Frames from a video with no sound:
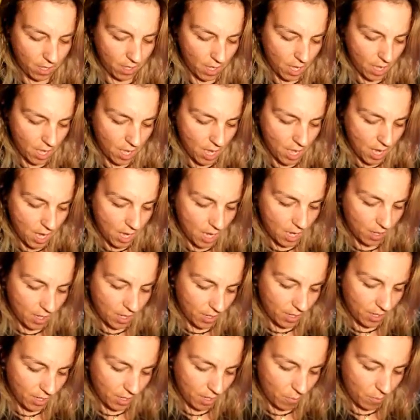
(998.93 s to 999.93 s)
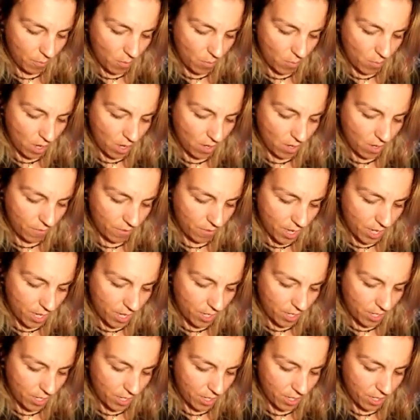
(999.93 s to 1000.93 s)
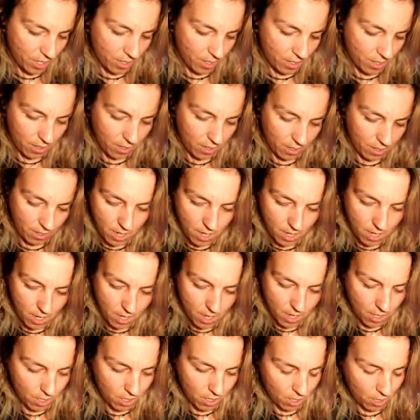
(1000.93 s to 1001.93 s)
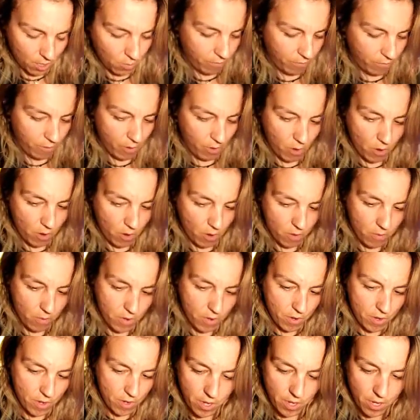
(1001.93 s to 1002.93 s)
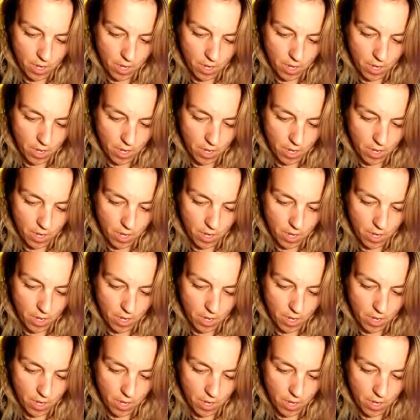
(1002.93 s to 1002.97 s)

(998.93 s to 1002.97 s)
or give you somewhat of a direction to move forward.